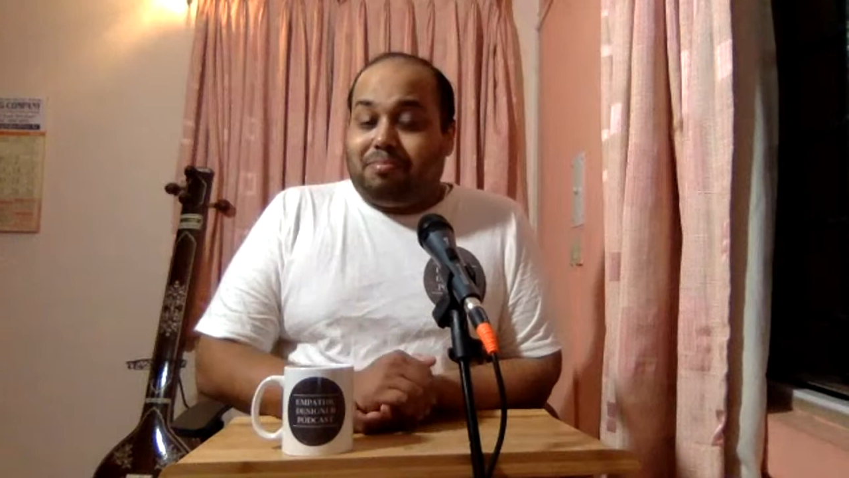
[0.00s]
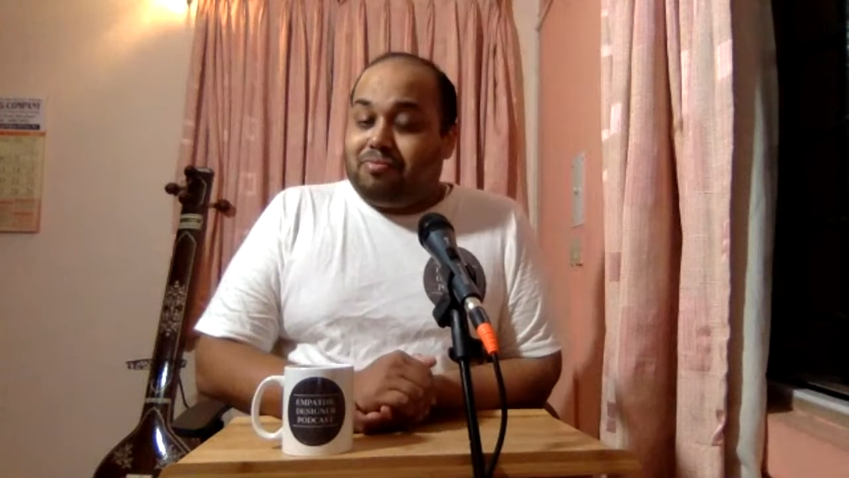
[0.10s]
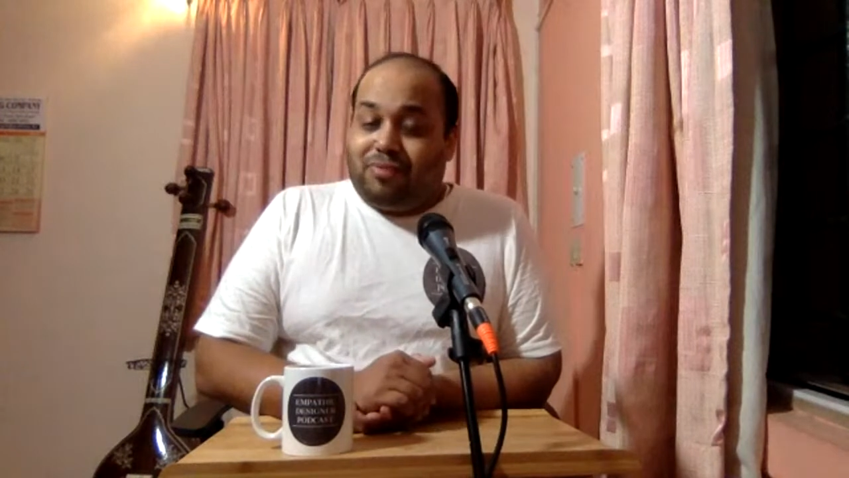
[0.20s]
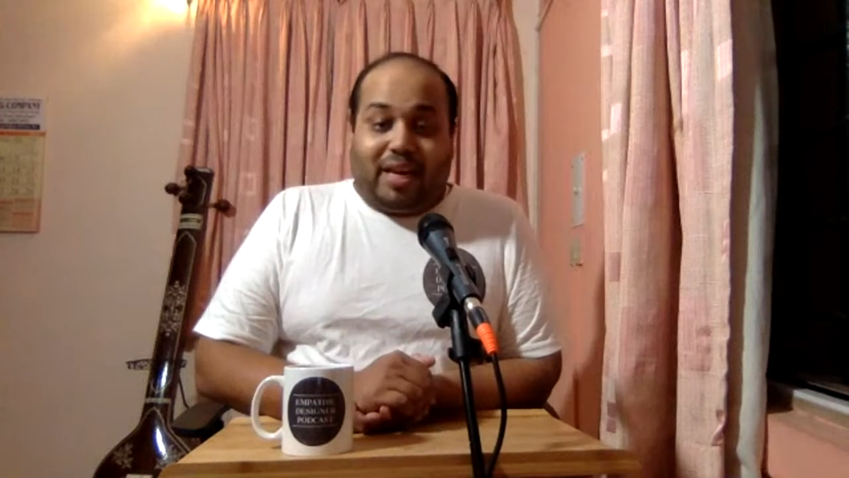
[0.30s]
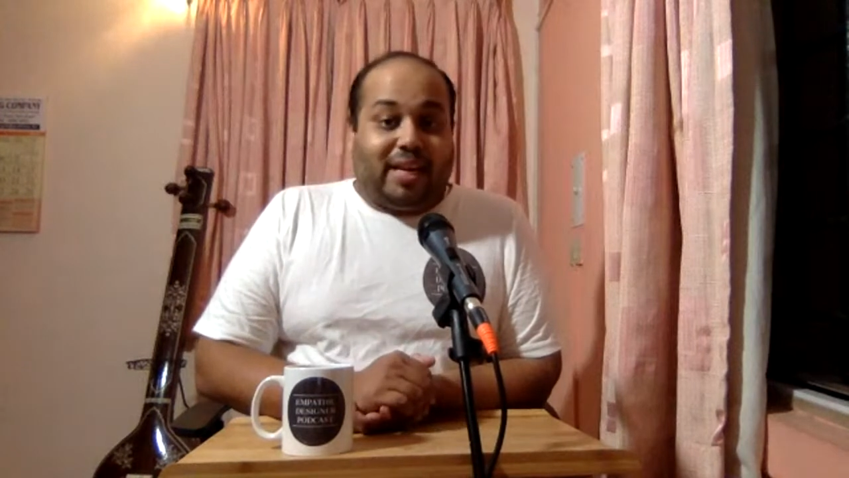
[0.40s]

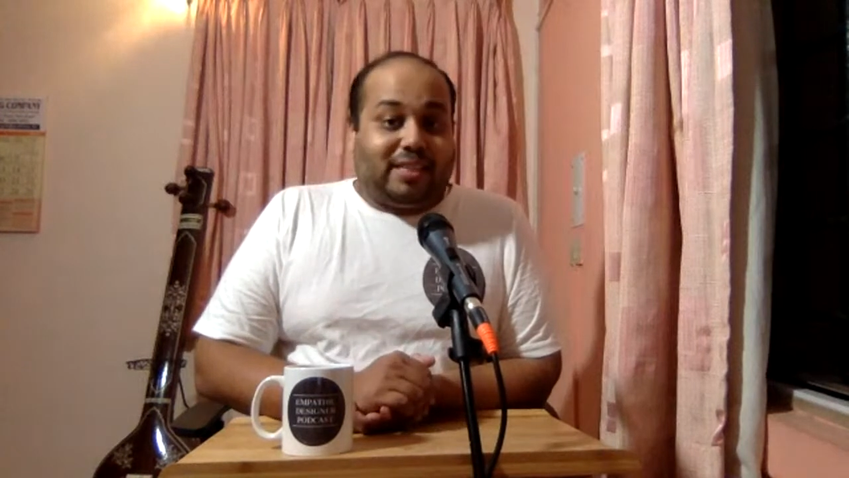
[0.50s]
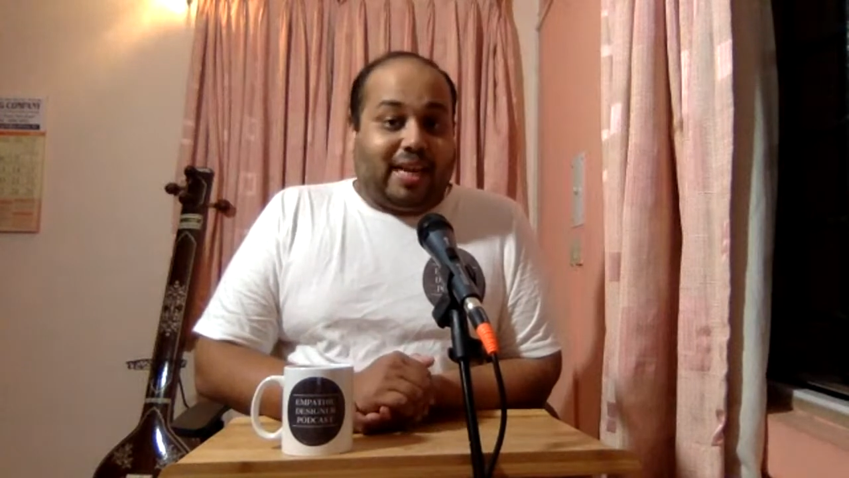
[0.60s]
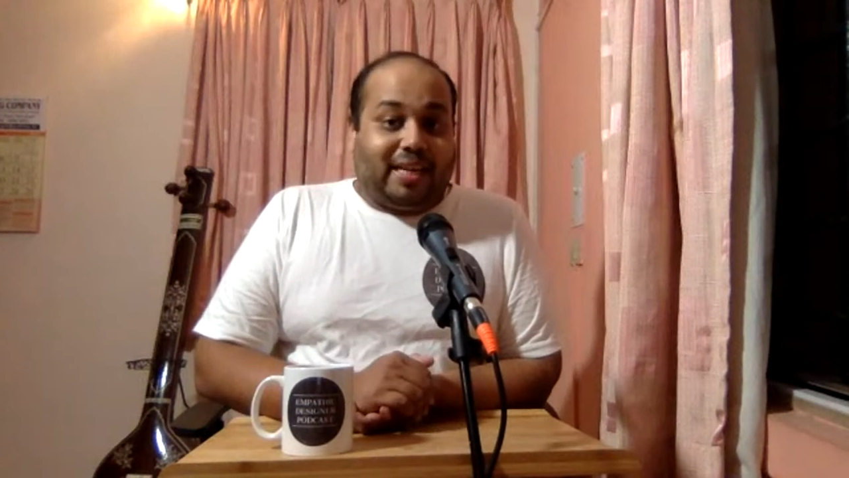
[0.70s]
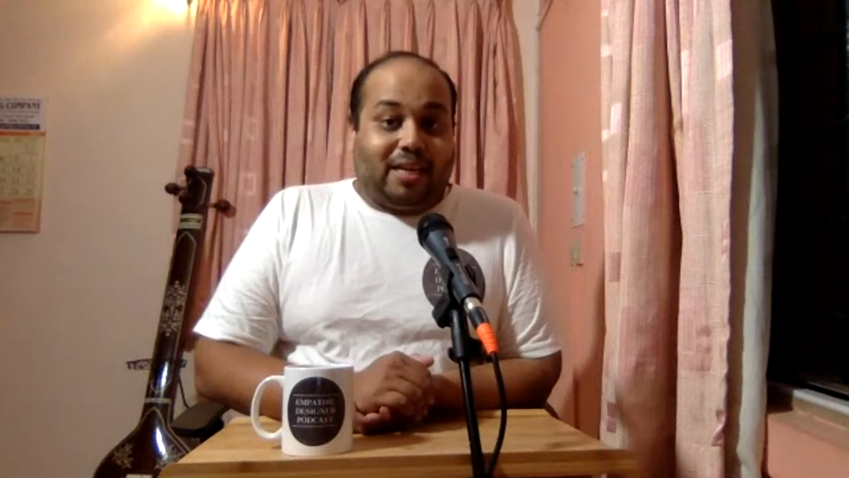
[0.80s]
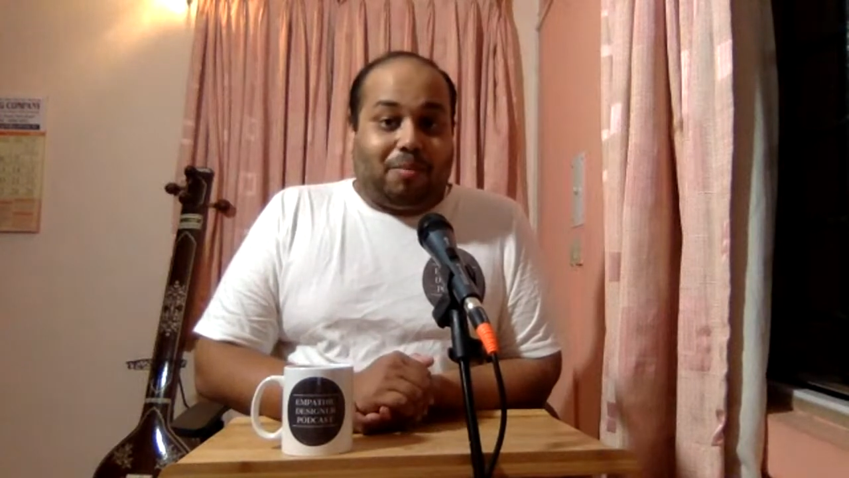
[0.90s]
very
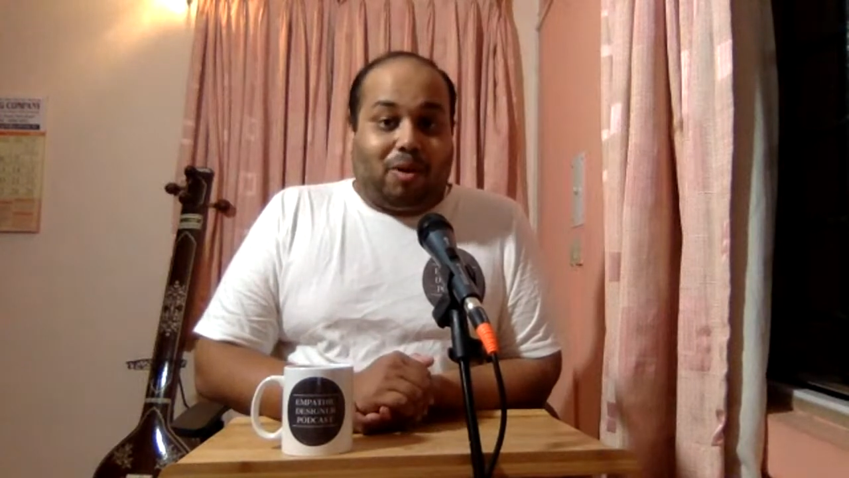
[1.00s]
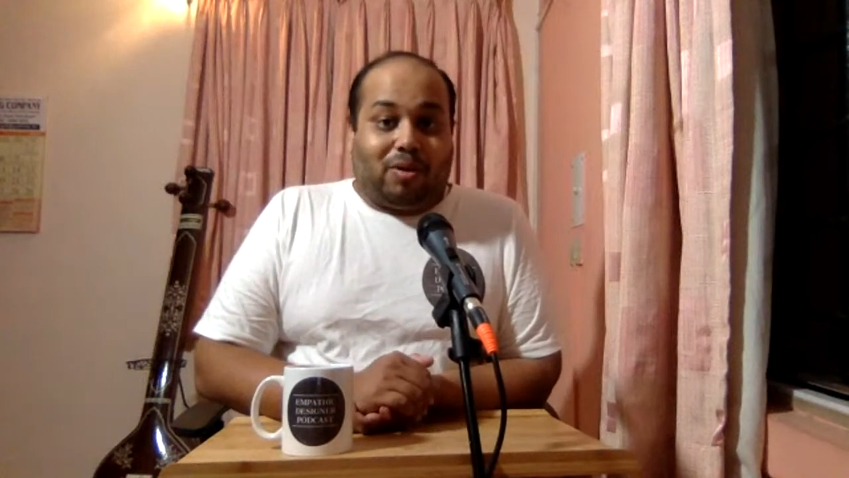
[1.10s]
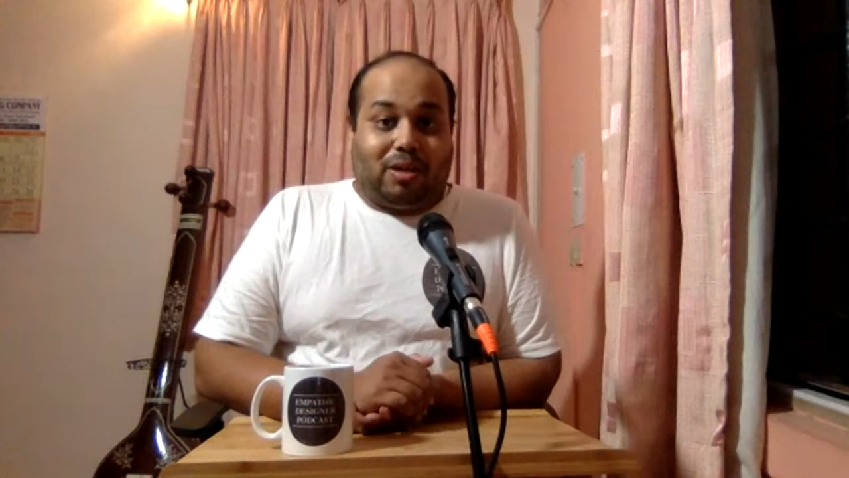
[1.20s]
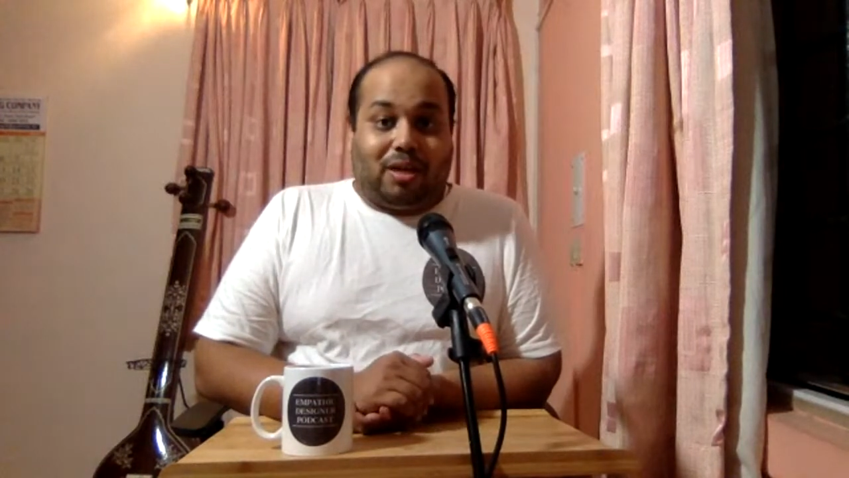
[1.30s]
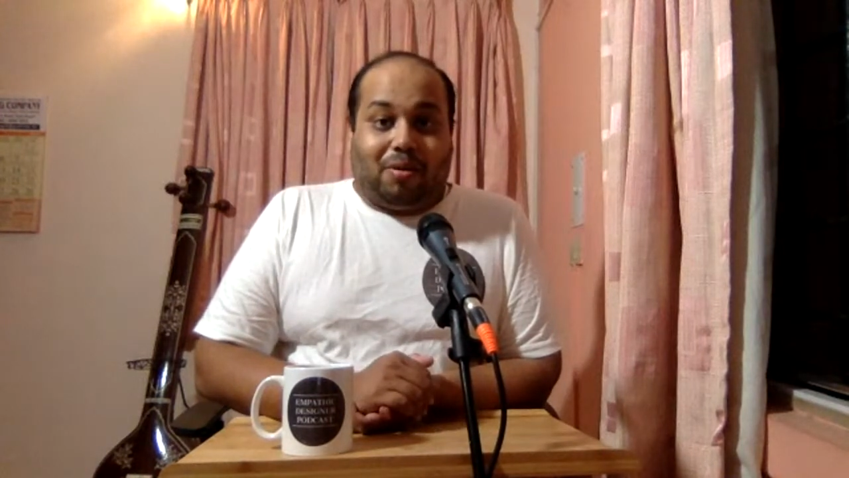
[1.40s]
excited
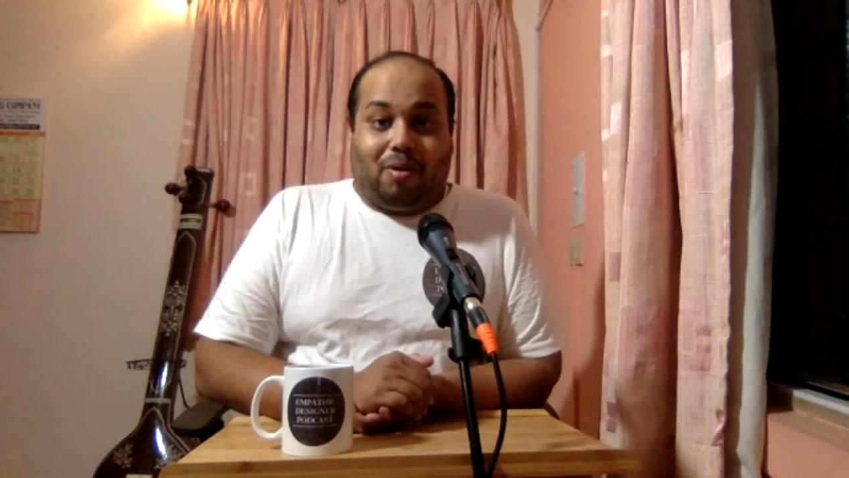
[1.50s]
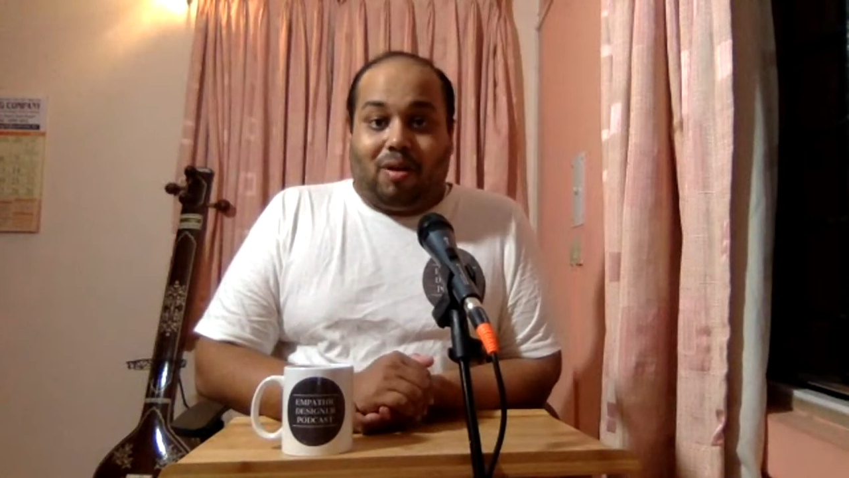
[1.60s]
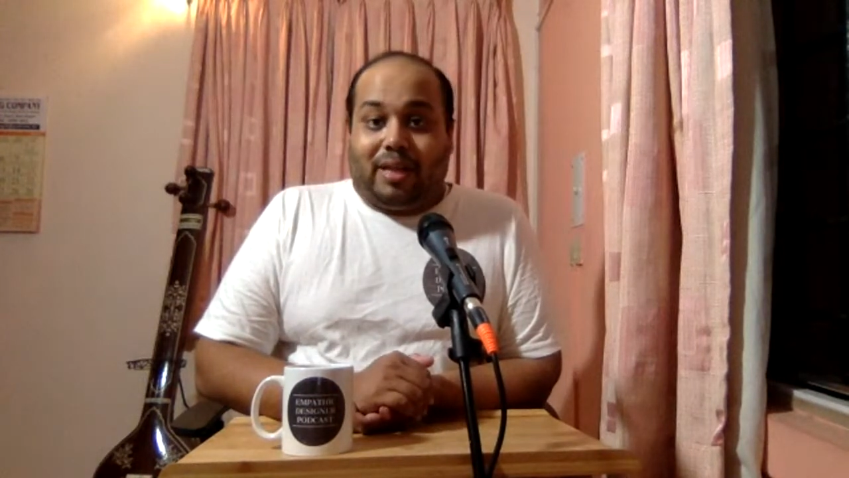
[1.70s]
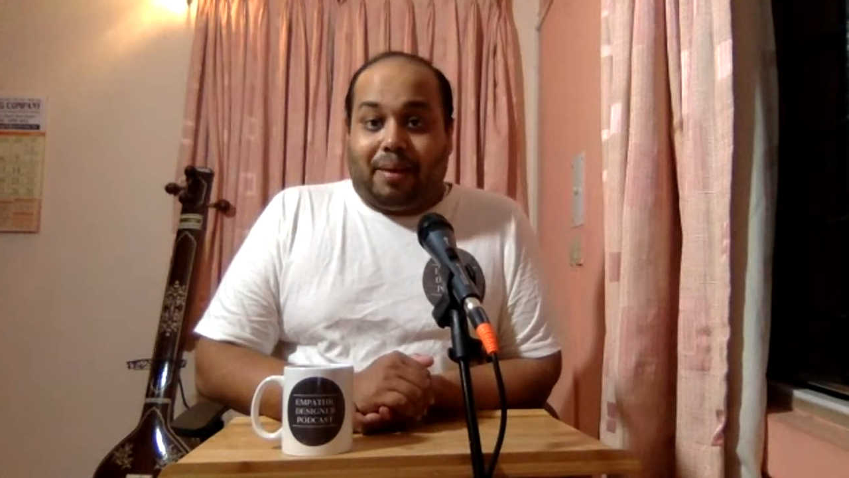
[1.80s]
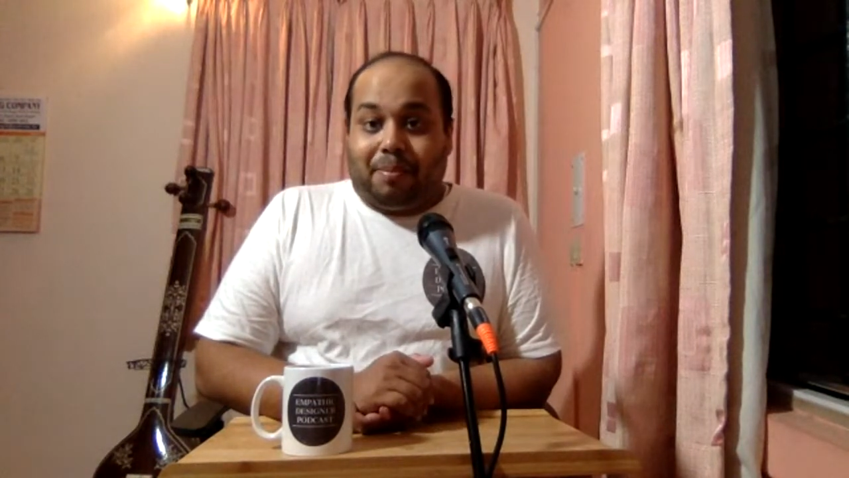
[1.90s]
about all
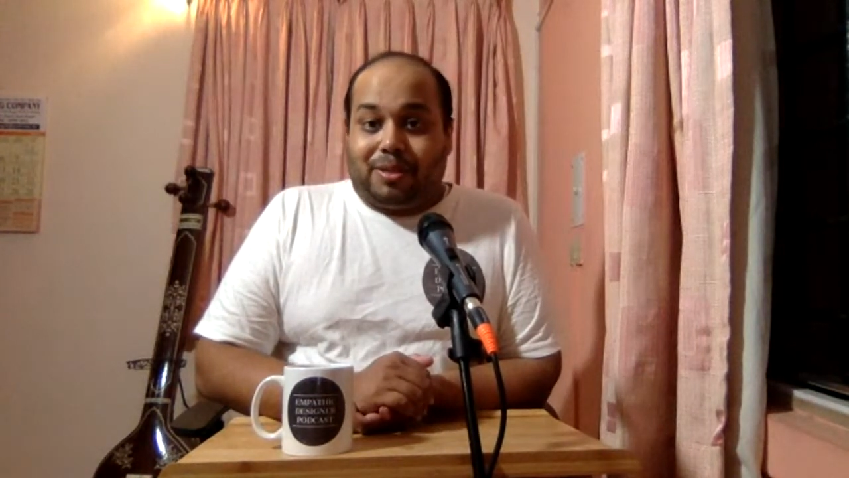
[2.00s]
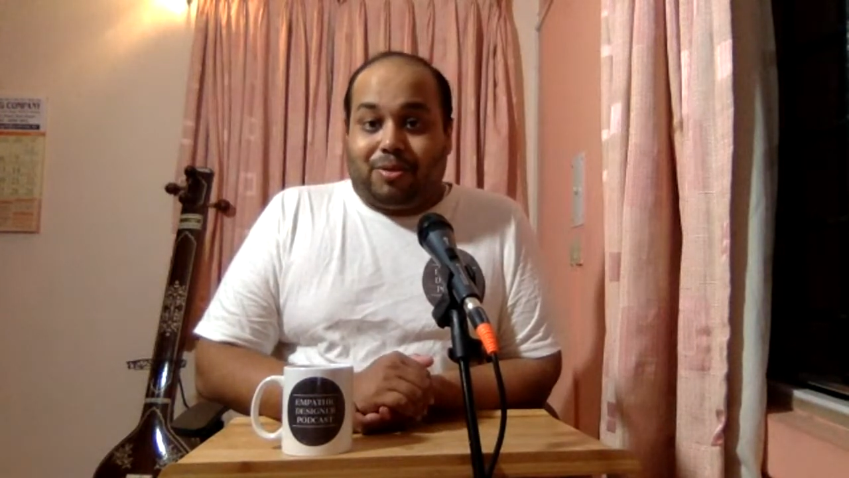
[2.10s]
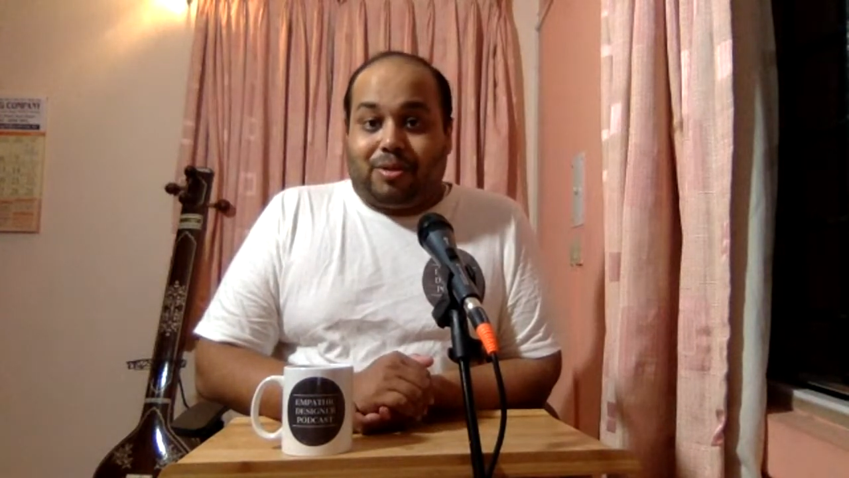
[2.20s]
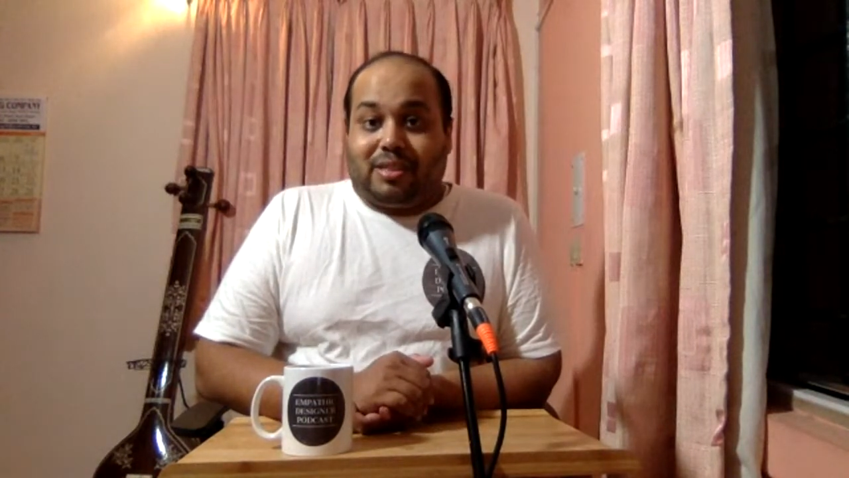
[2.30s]
the episodes